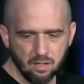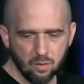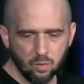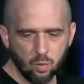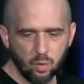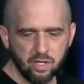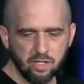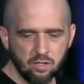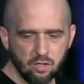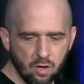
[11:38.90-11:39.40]

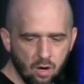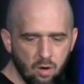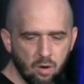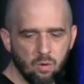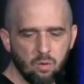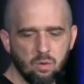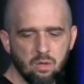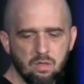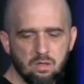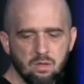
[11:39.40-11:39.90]
We
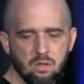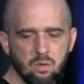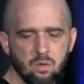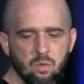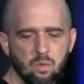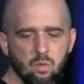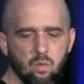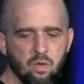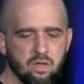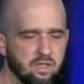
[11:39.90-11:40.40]
know
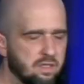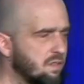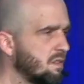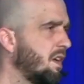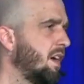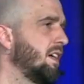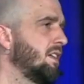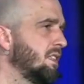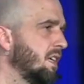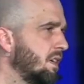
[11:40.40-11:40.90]
what it's
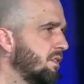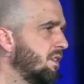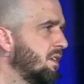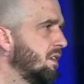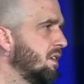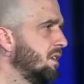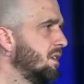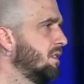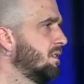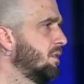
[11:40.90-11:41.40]
like to have
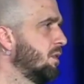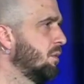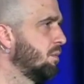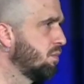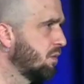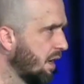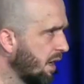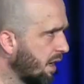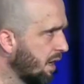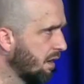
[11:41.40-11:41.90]
unanswered
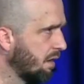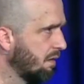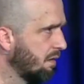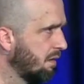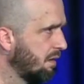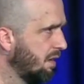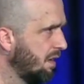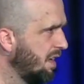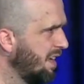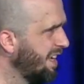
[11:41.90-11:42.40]
prayer.
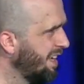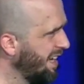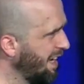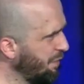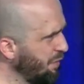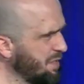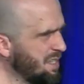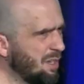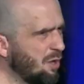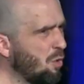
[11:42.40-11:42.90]
And
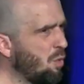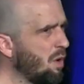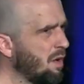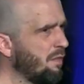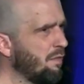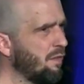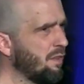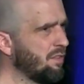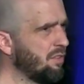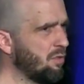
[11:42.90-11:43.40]
every single one
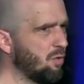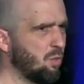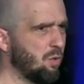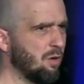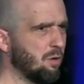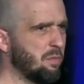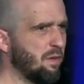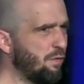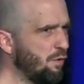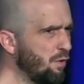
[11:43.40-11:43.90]
of us in the
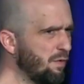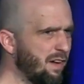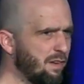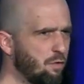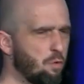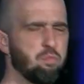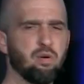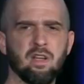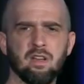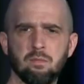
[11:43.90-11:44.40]
room, if you've
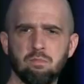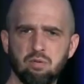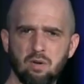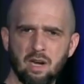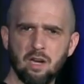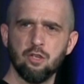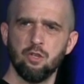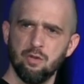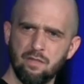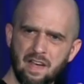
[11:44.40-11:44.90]
ever prayed a
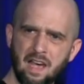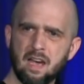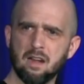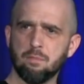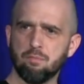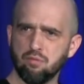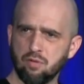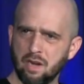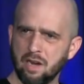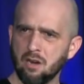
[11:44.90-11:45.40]
prayer, you've had a
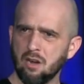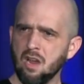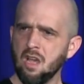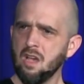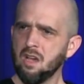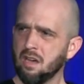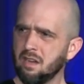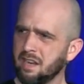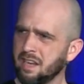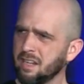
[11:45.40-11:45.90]
prayer
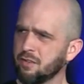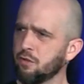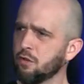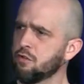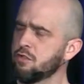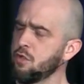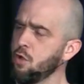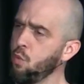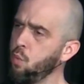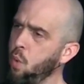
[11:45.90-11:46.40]

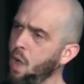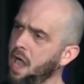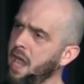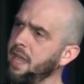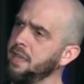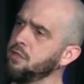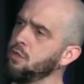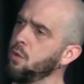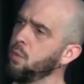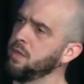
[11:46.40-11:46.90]
unanswered. So
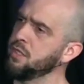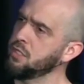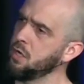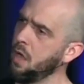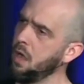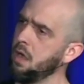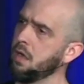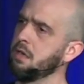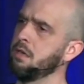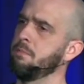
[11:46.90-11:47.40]
why don't we
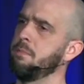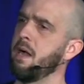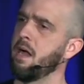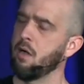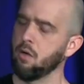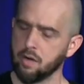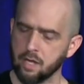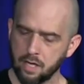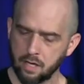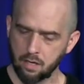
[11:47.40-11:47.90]
talk
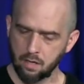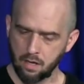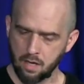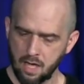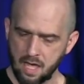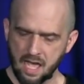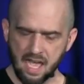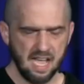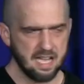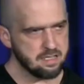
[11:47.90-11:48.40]
about it
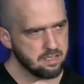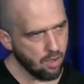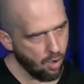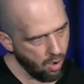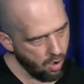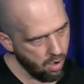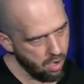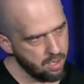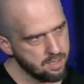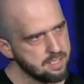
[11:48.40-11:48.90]
as
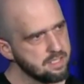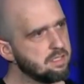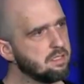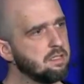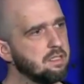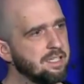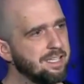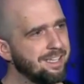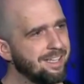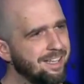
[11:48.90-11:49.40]

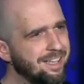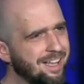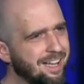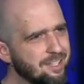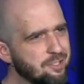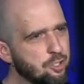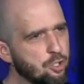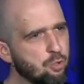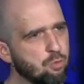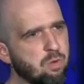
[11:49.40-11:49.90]
honestly
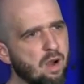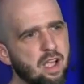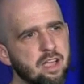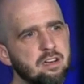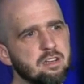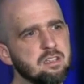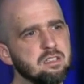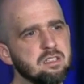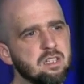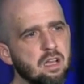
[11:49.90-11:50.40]
as the
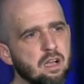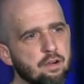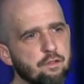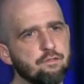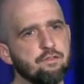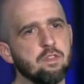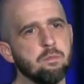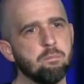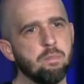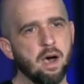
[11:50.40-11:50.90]
writers
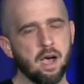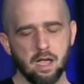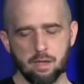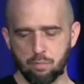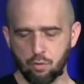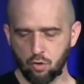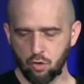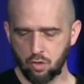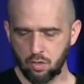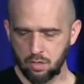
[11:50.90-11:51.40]
of the
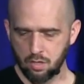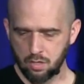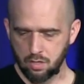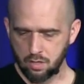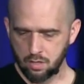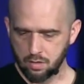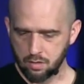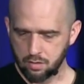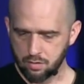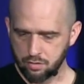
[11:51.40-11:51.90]
Bible
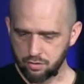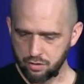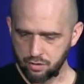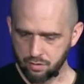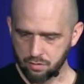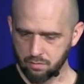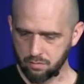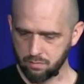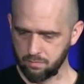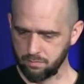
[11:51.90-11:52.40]

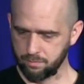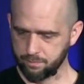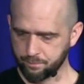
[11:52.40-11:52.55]
do?